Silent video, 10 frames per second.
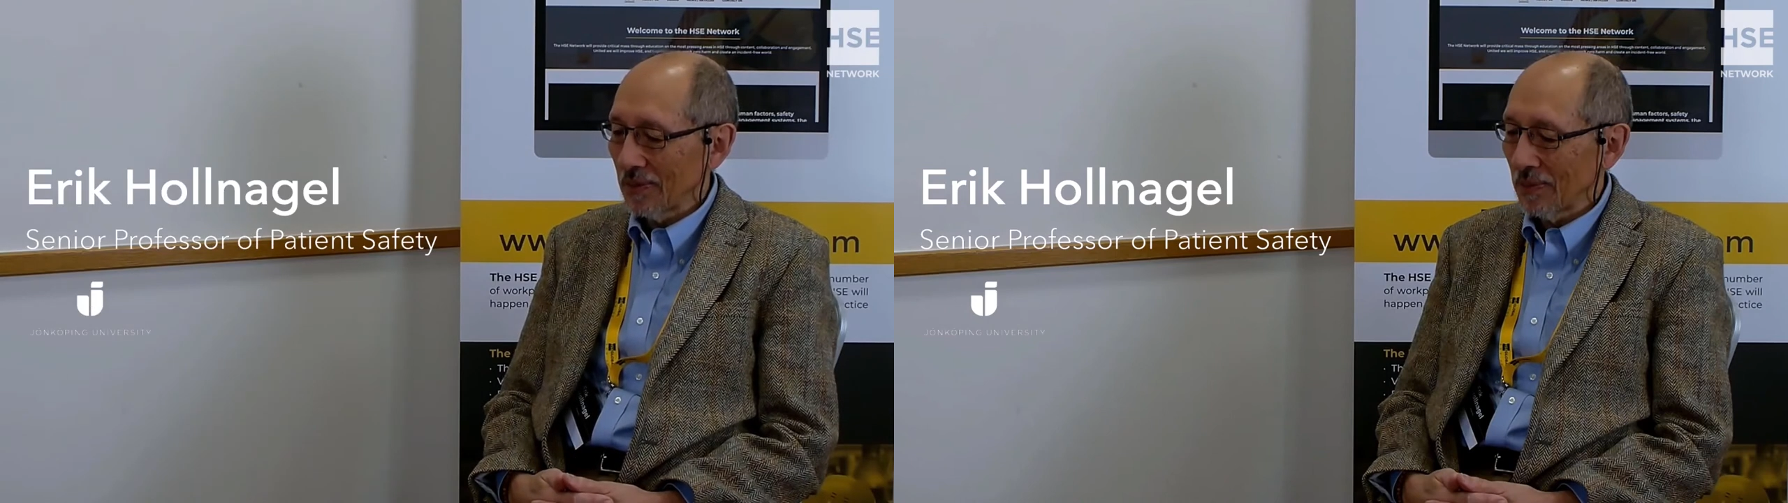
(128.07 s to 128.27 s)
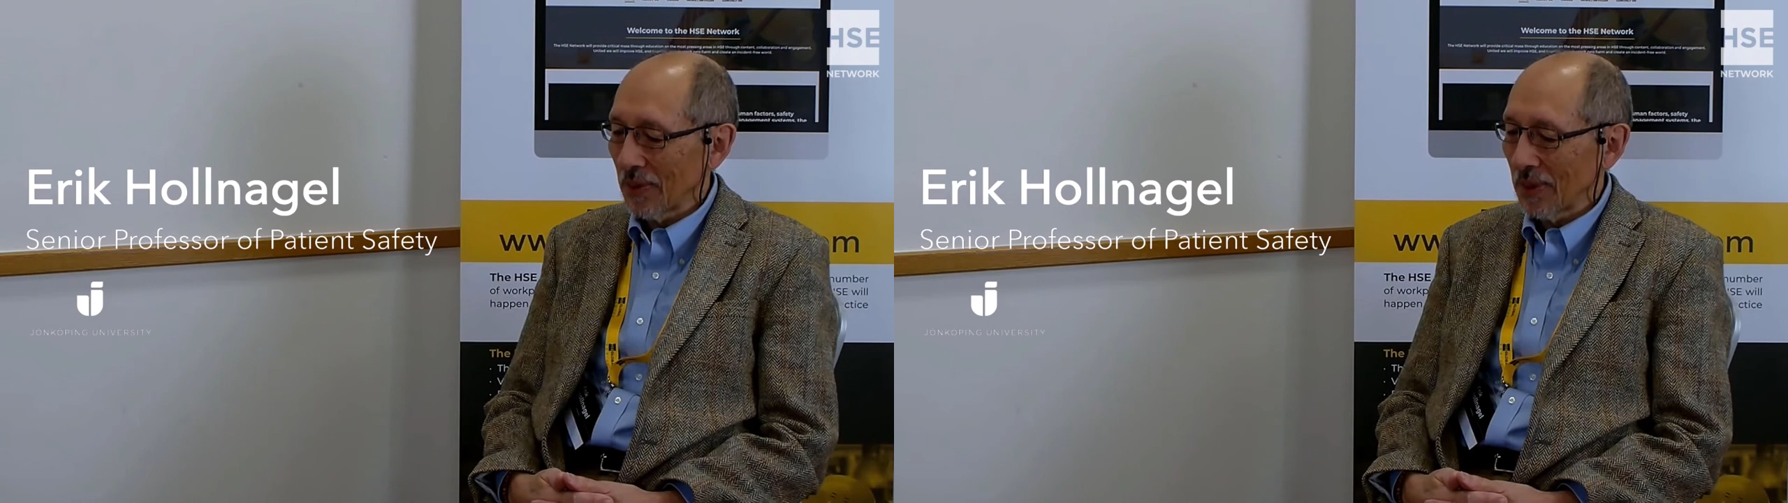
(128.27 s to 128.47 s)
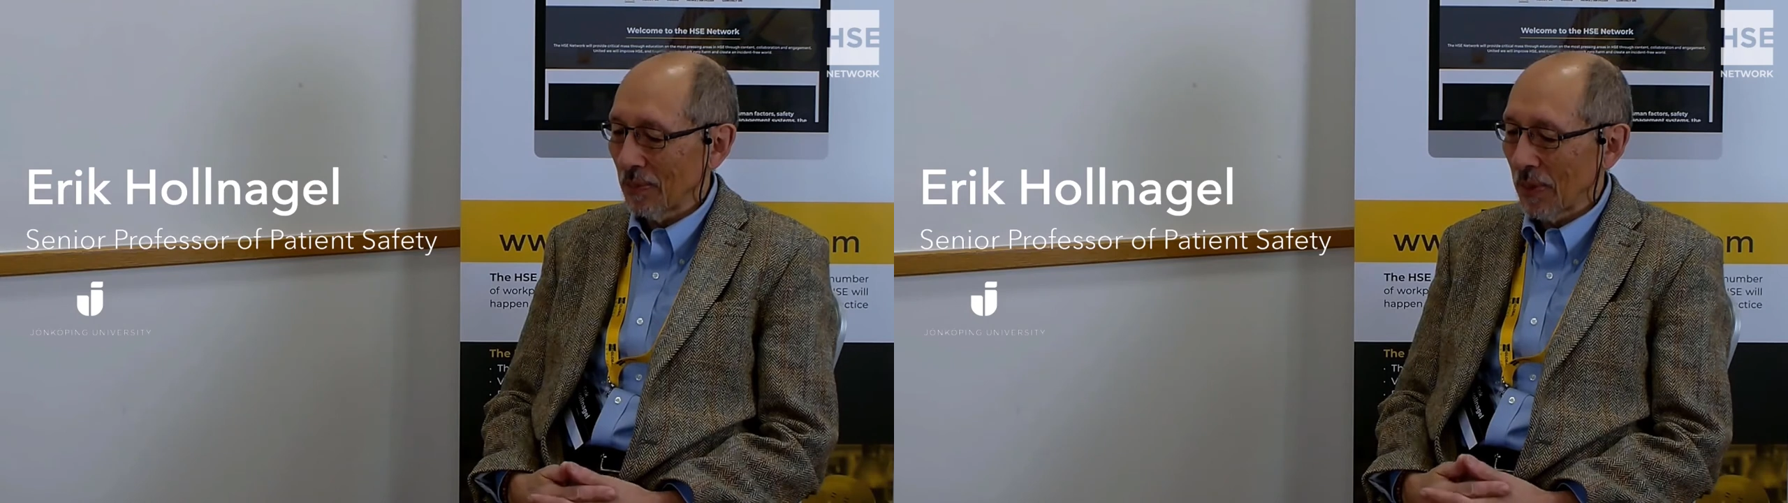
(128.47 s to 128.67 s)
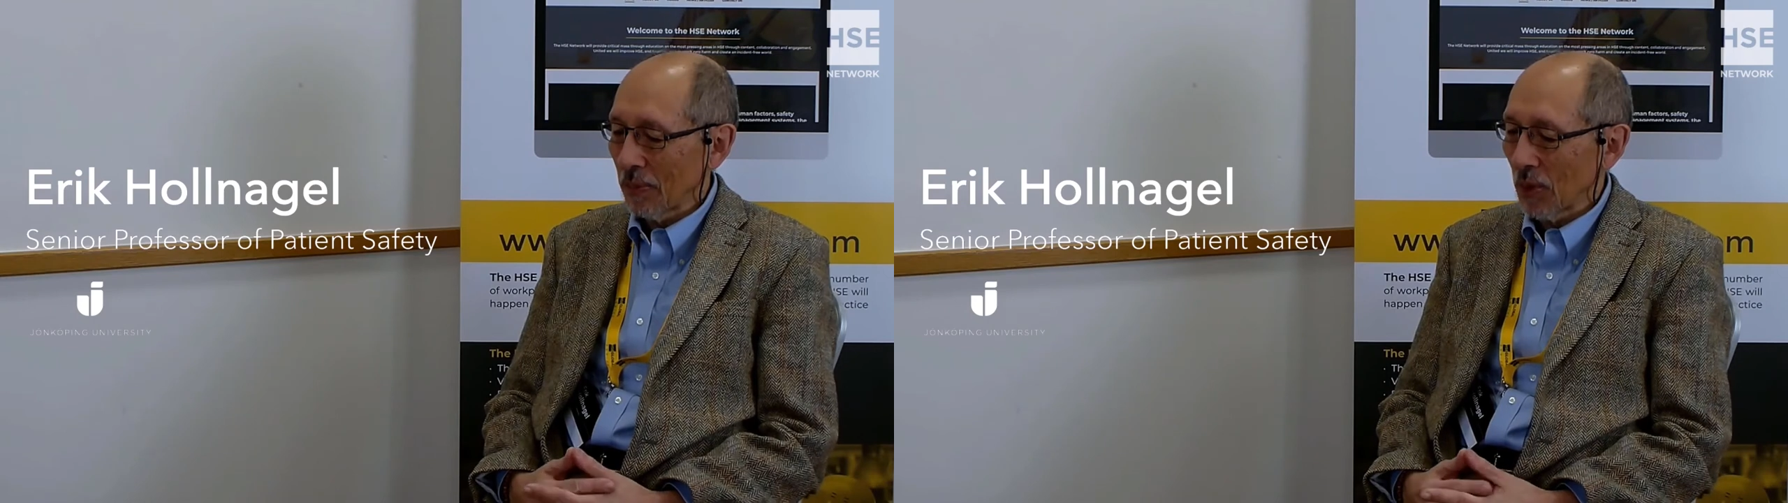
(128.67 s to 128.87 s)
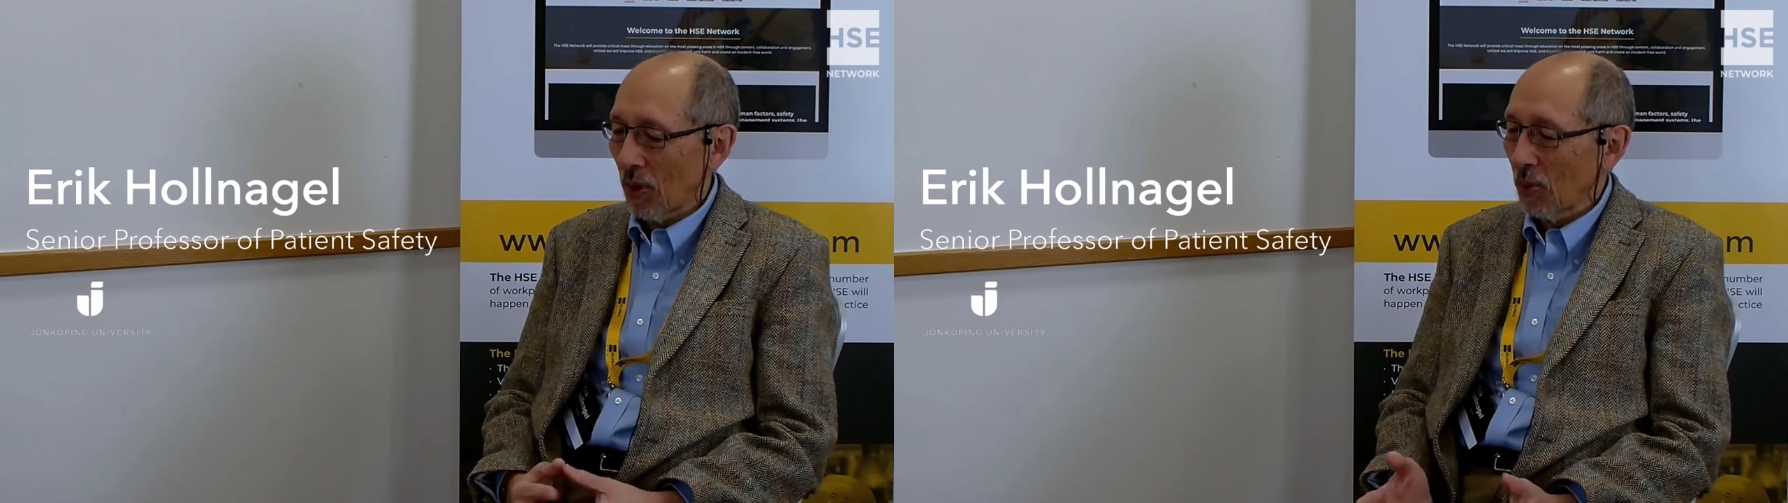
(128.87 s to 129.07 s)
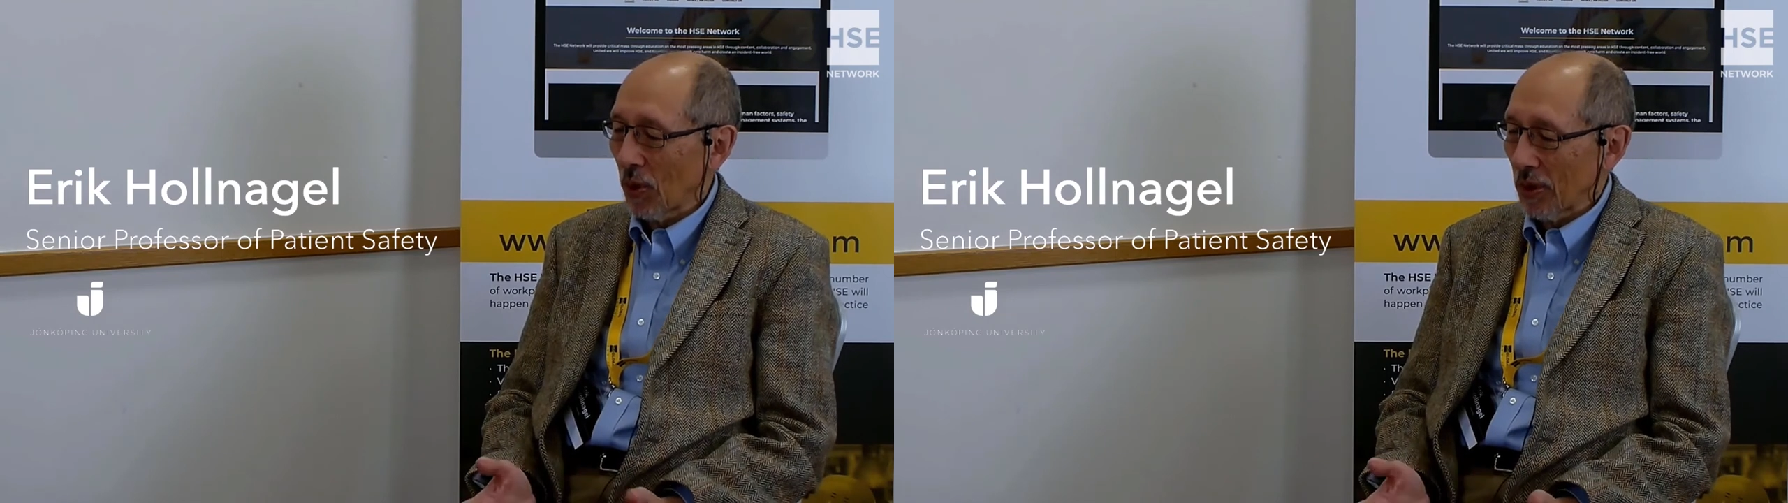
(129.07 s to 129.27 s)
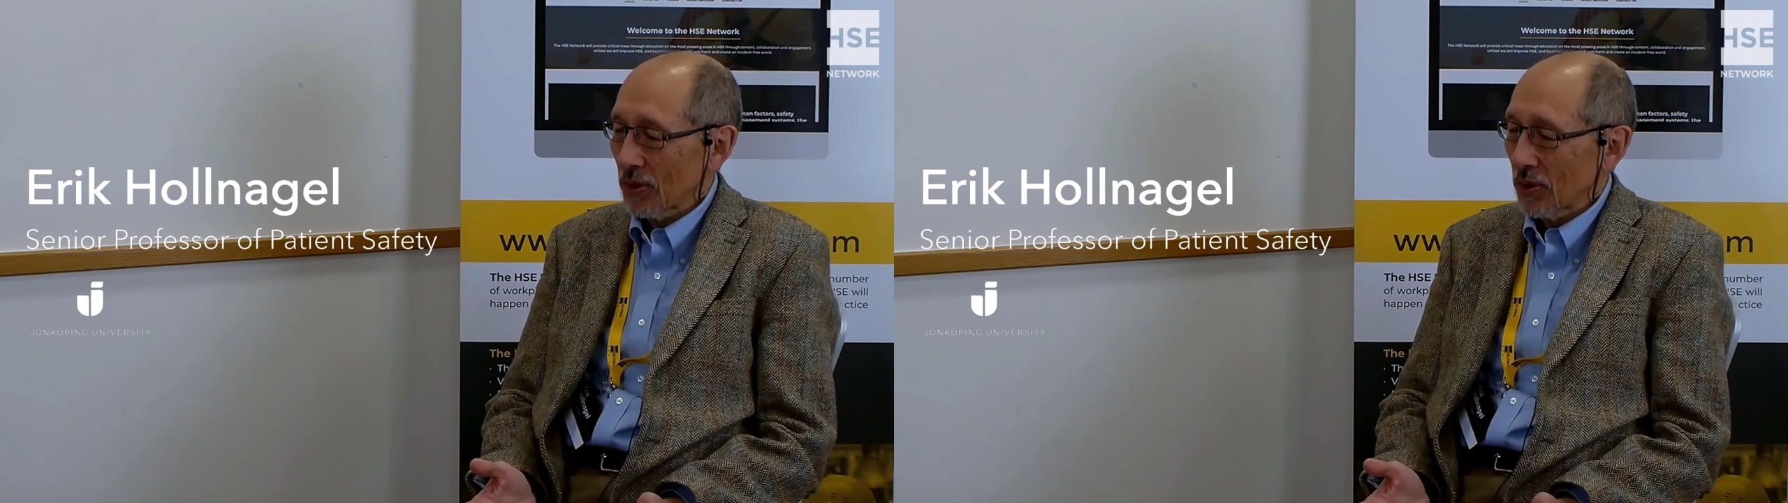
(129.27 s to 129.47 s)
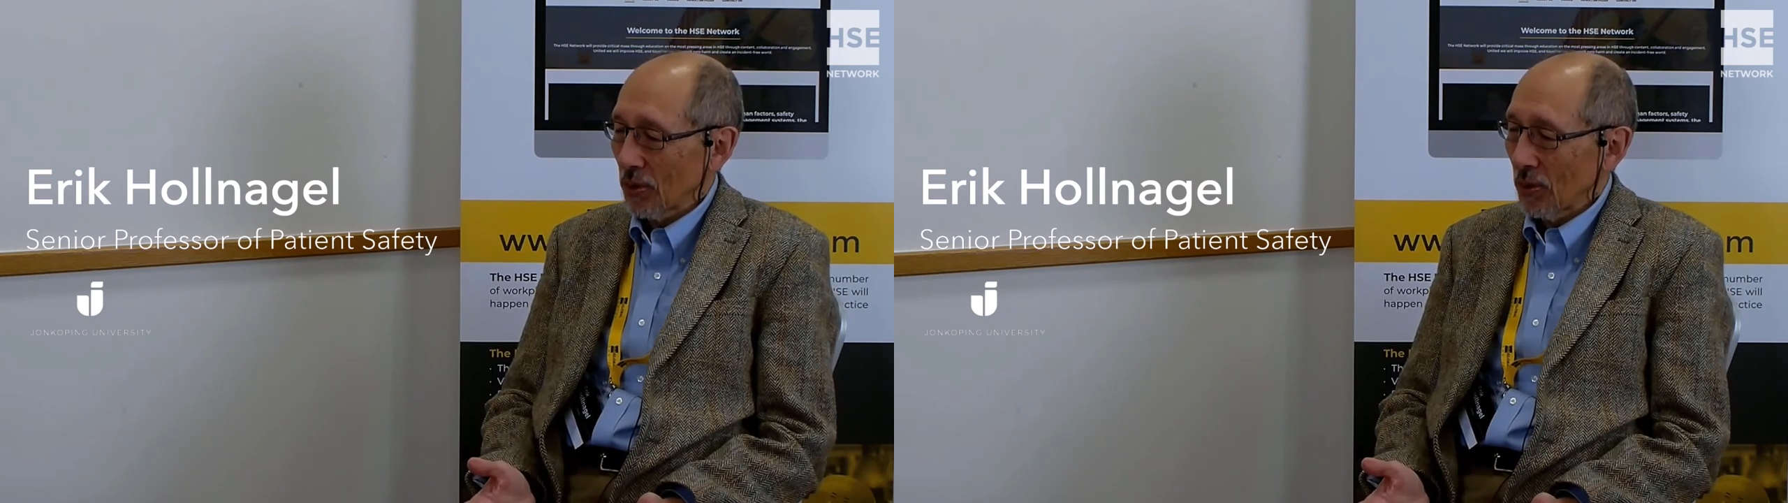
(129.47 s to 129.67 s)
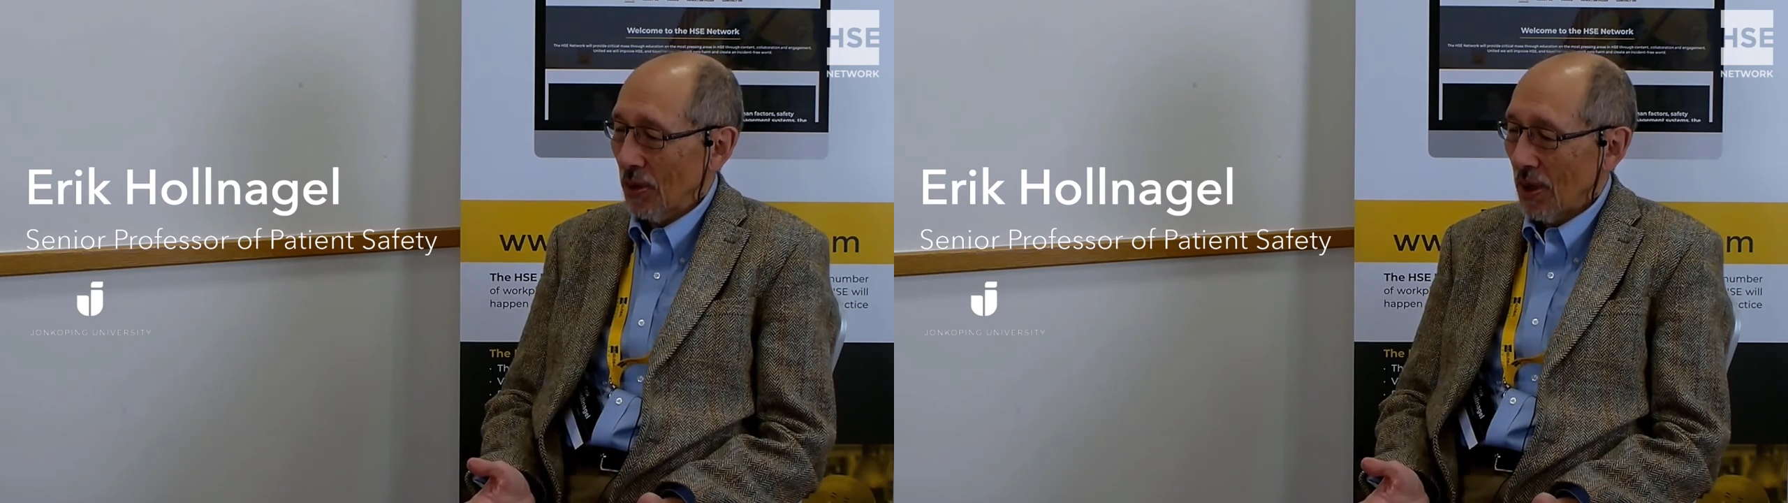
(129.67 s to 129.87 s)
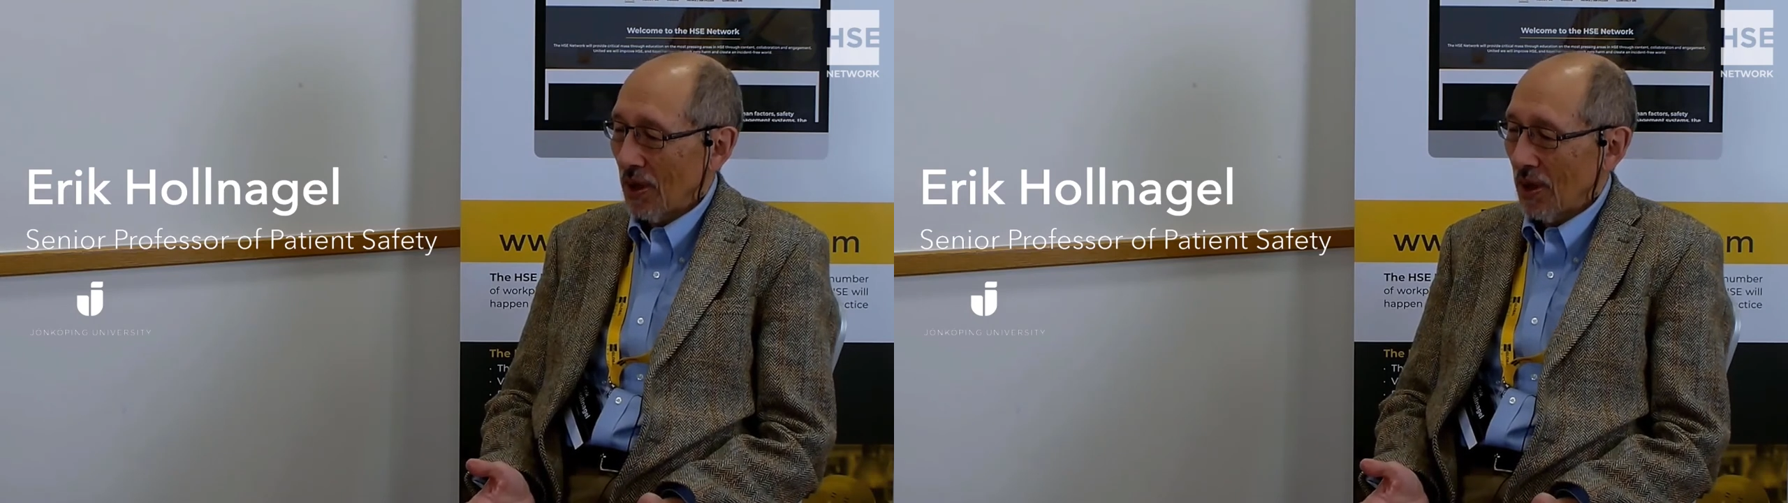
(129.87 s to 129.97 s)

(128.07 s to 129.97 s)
we all want to